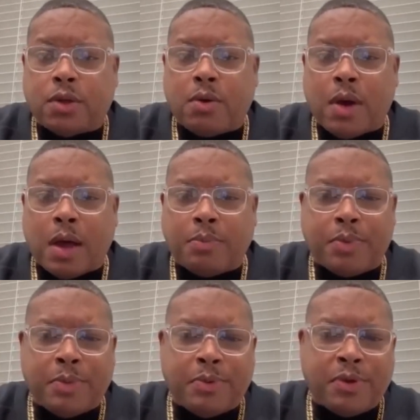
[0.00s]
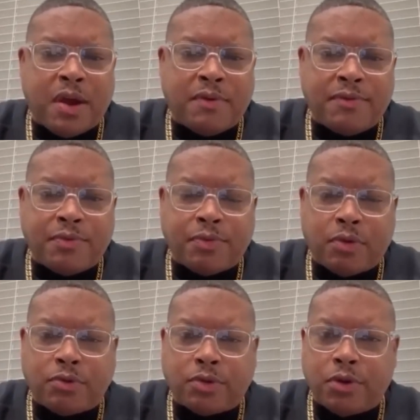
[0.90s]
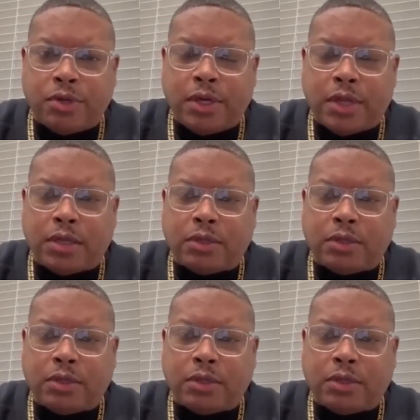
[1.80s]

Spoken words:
And so I've been recovering from throat surgery,